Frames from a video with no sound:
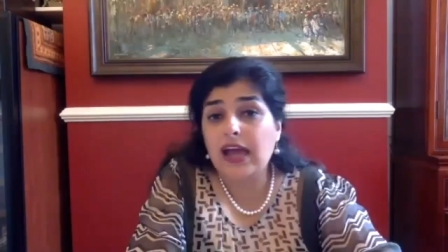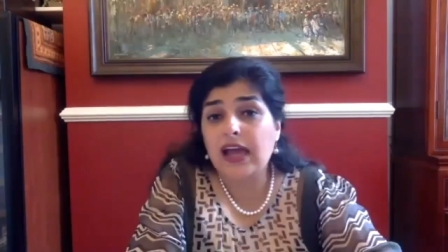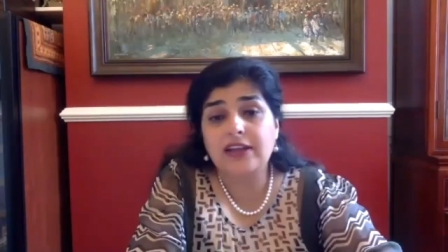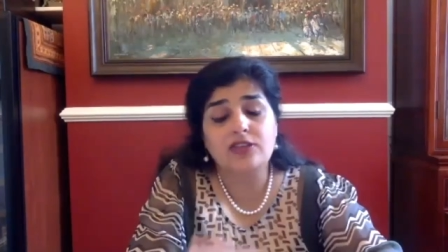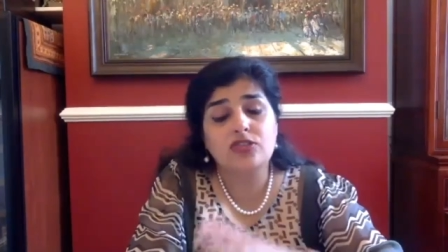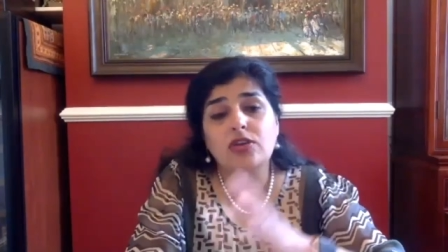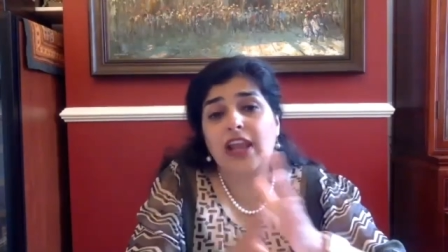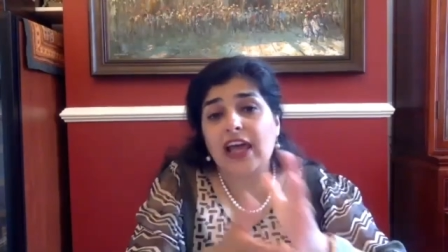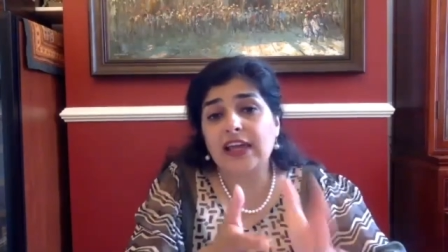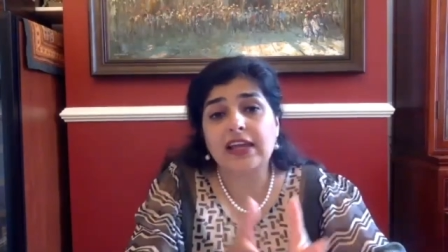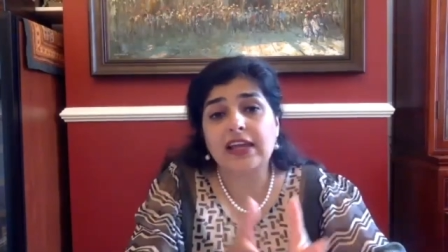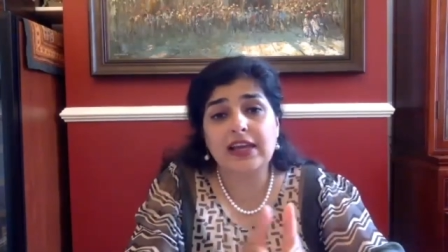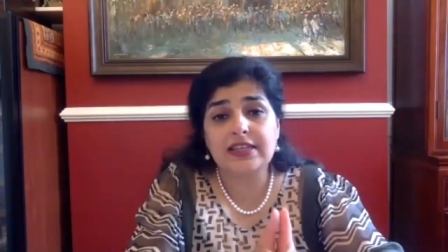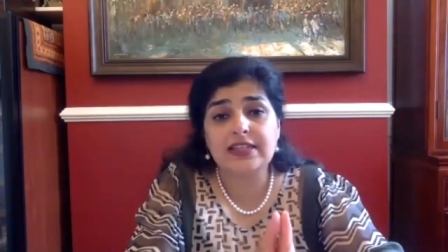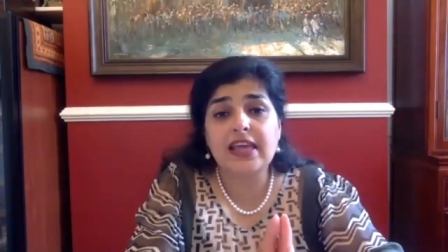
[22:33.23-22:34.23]
and so like
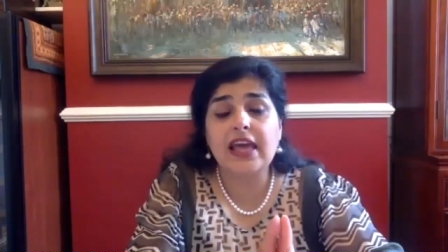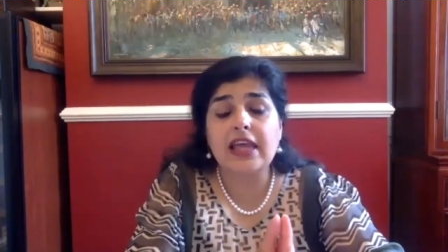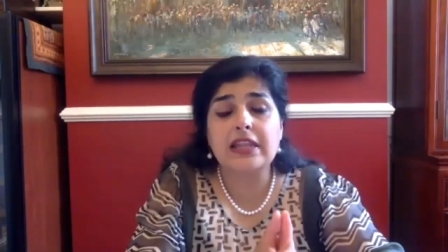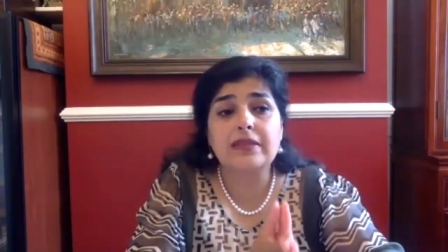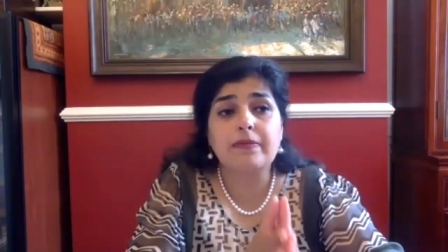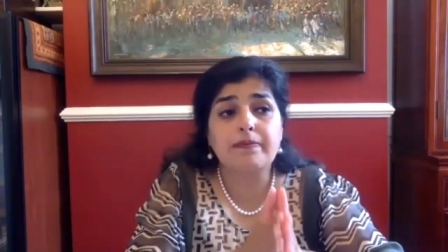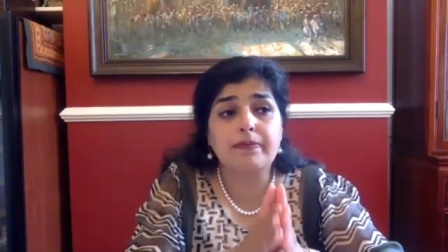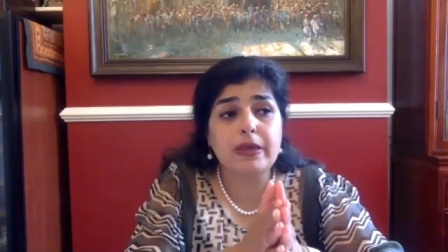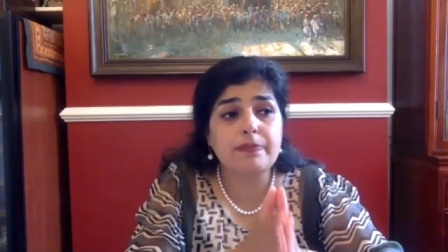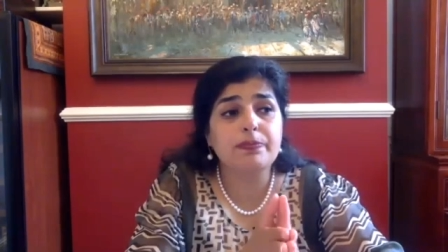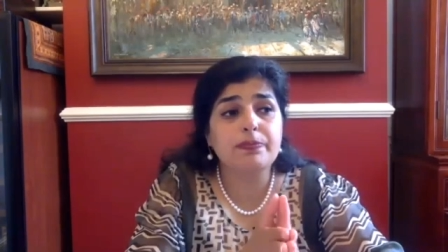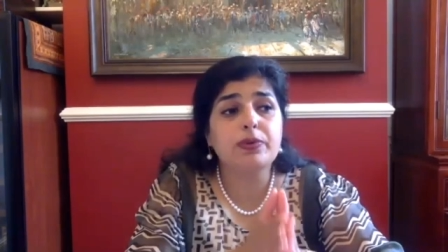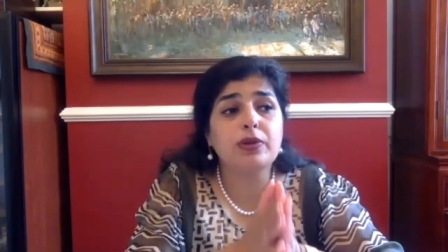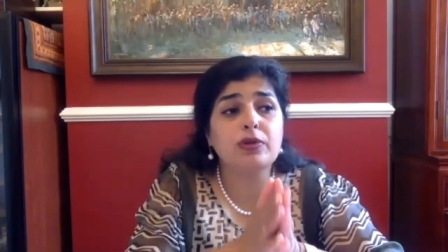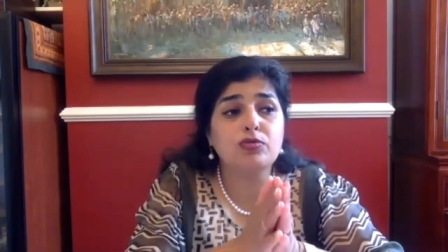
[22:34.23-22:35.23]
i said
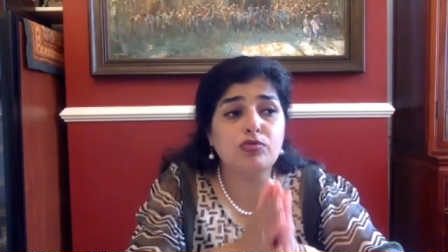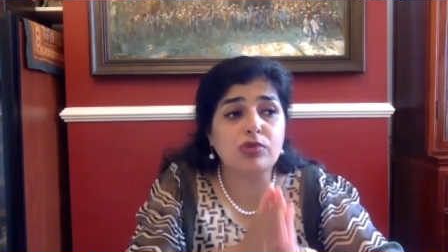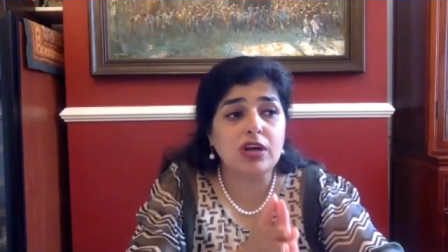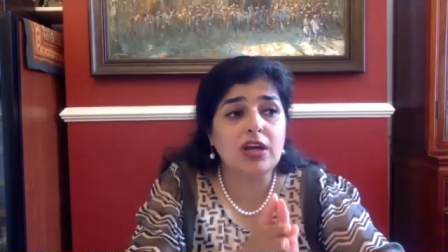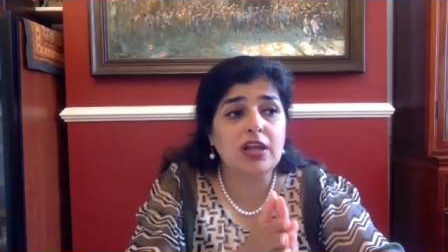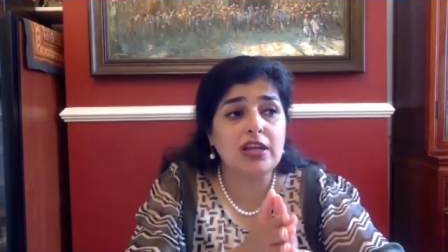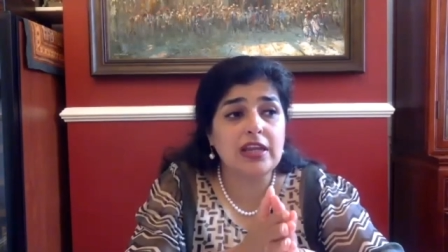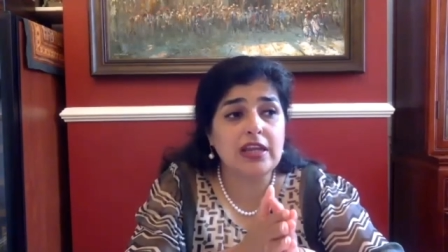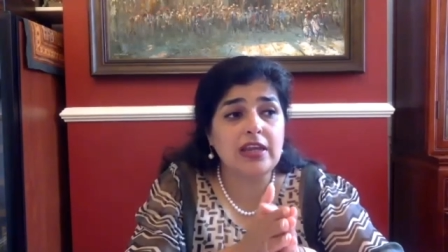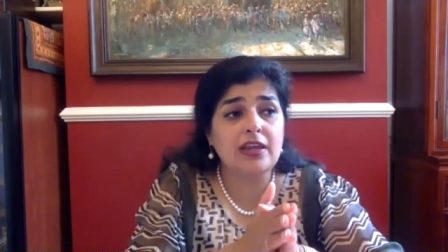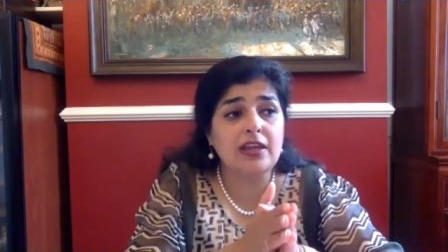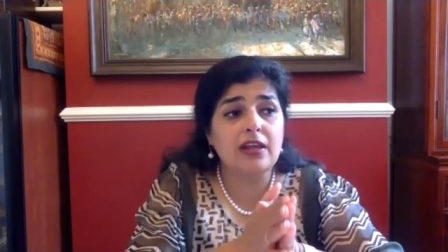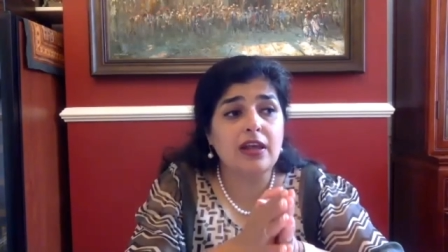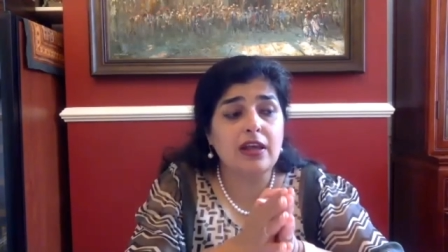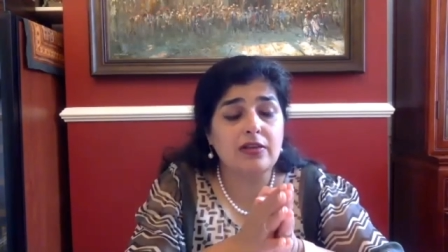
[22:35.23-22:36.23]
people
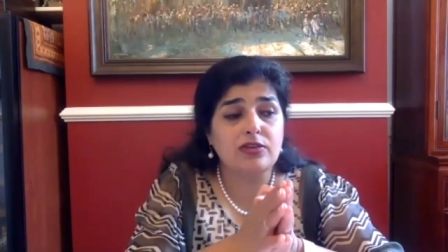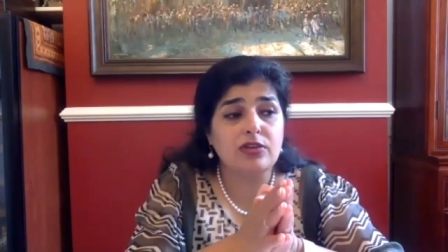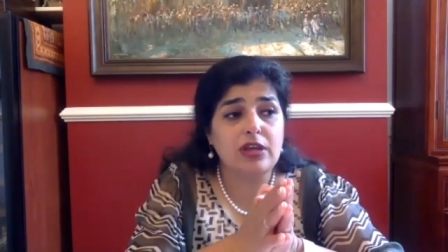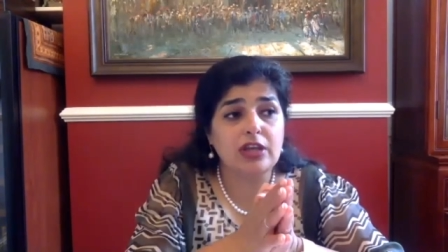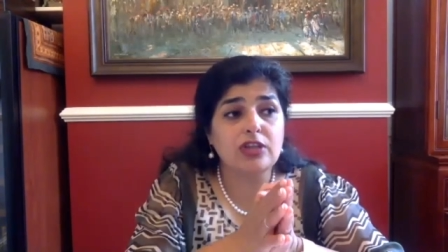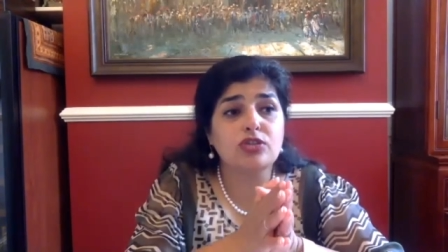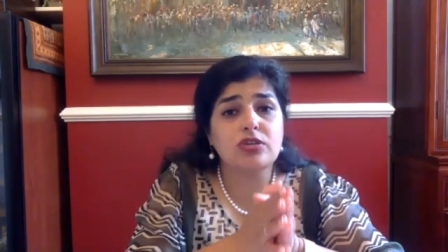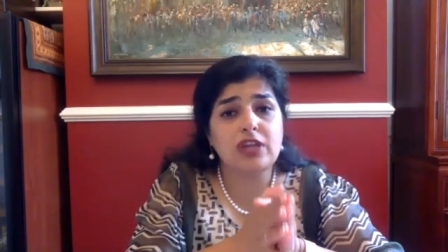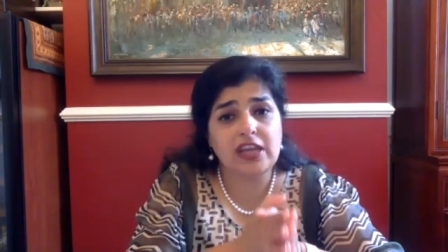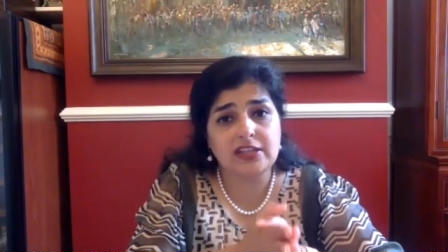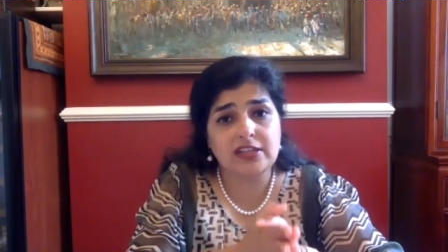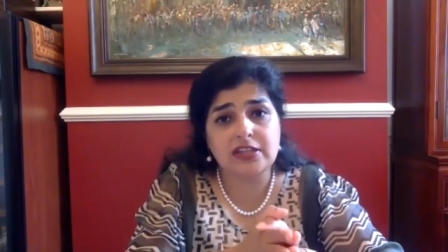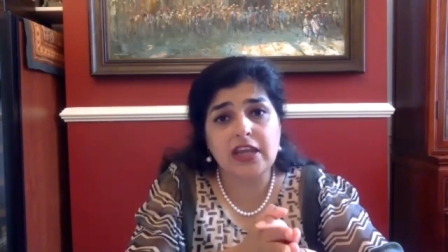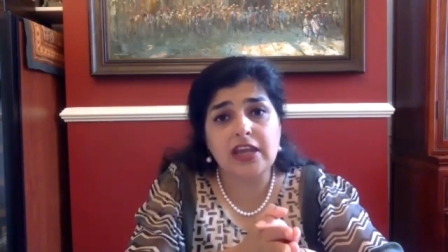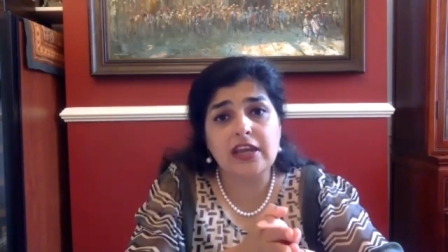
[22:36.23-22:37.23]
really in today's
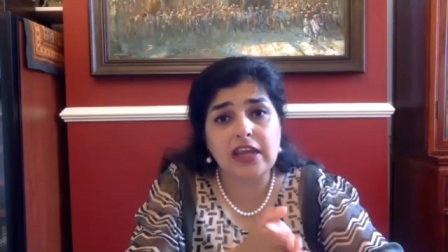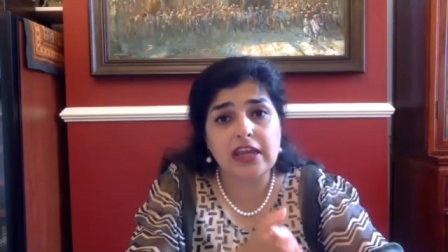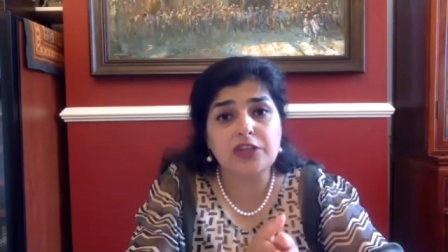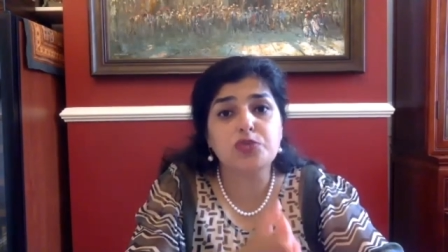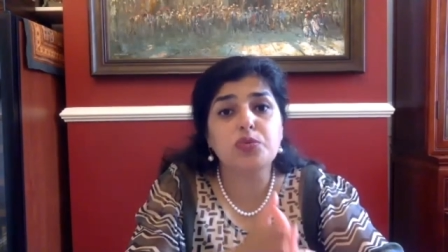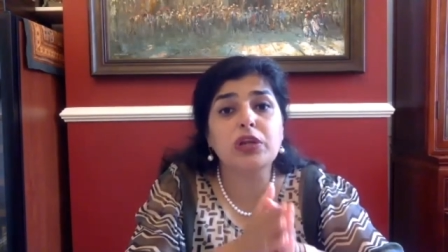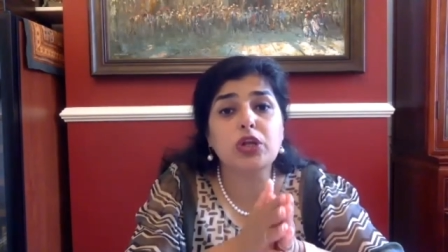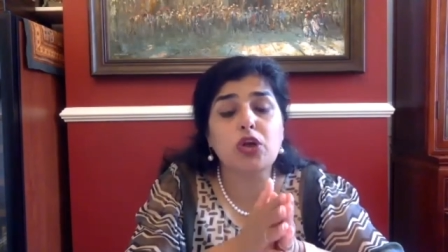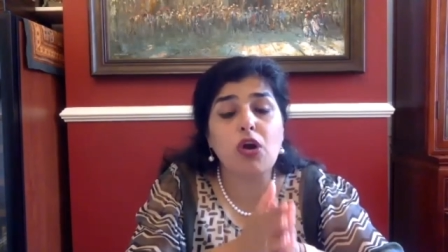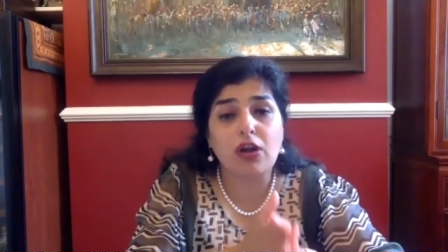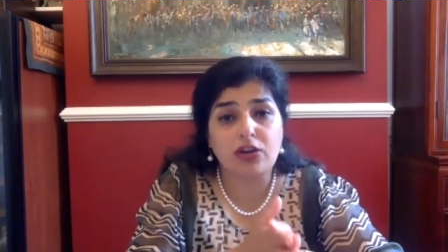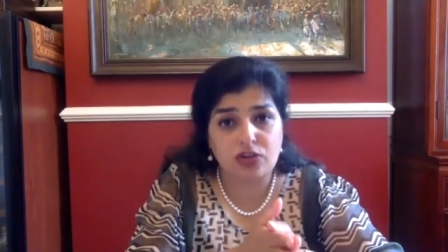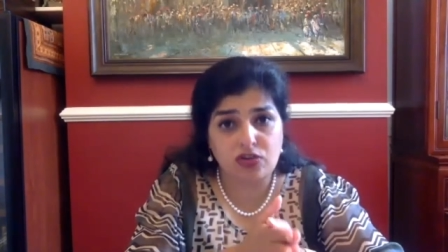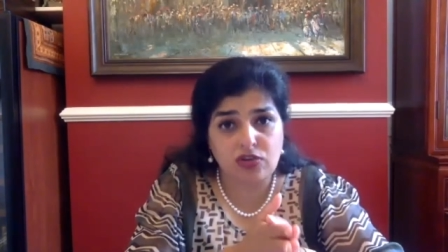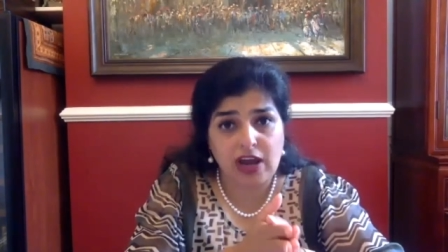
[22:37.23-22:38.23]
day and age will
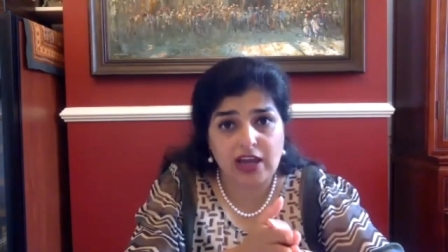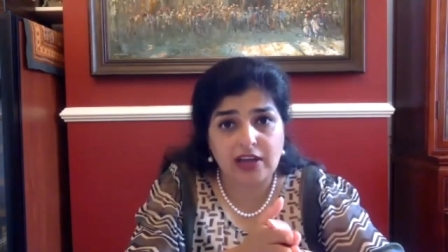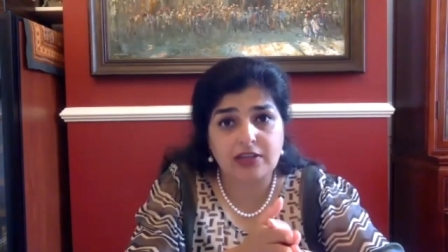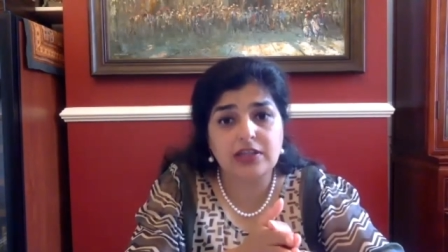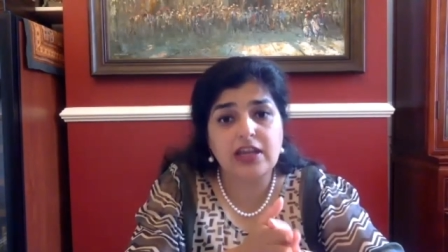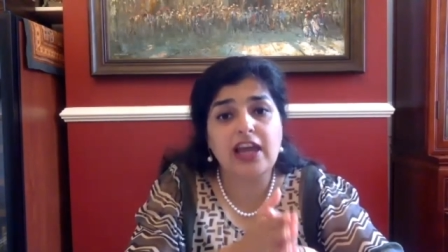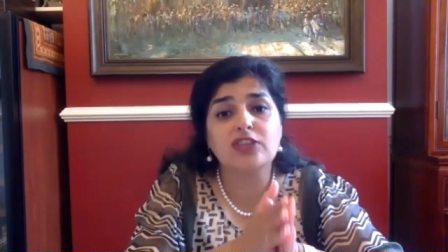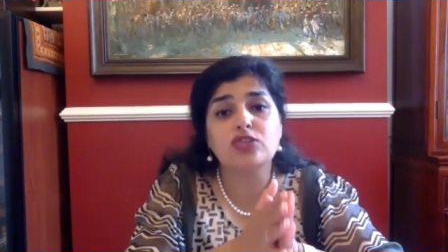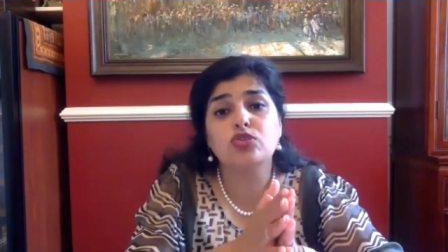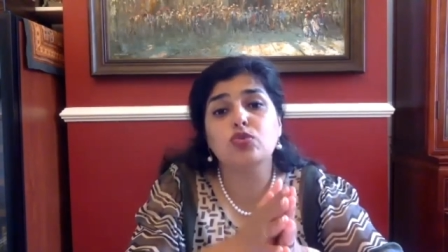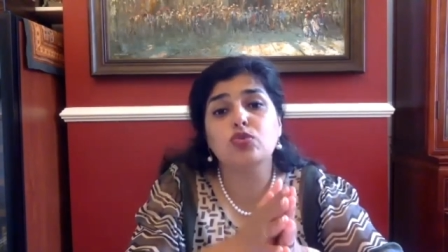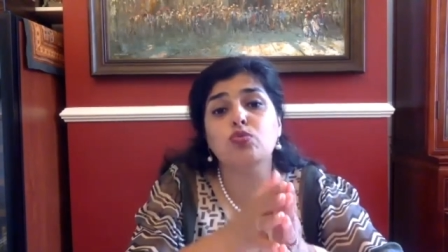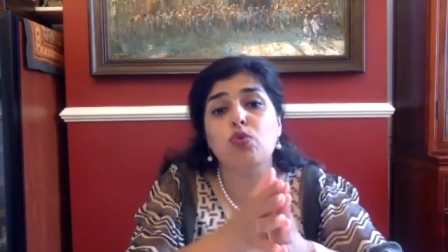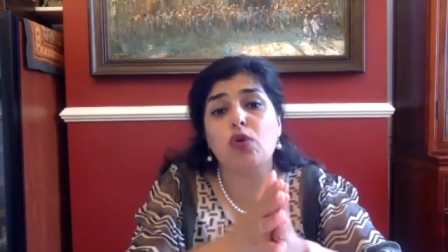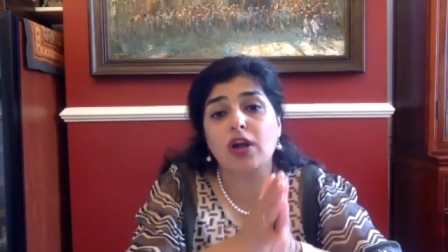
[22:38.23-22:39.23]
contract as to
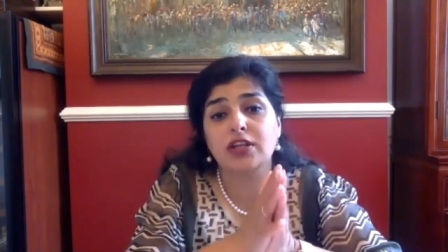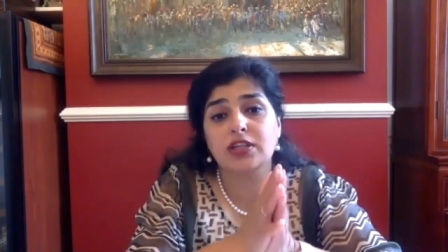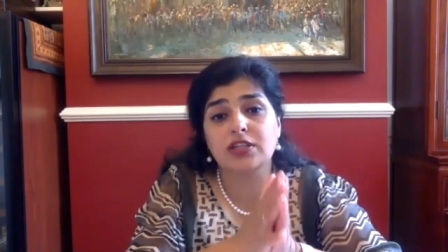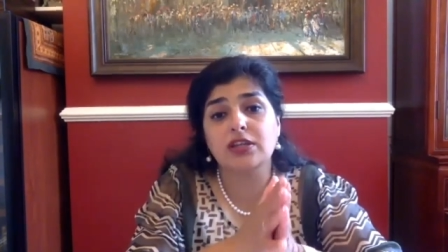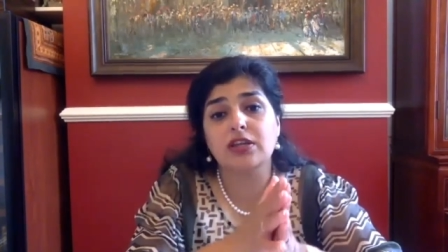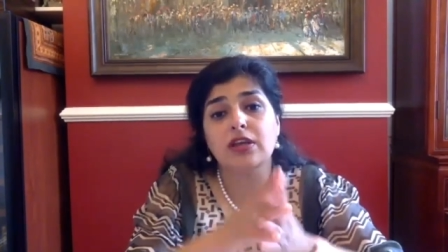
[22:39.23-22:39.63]
what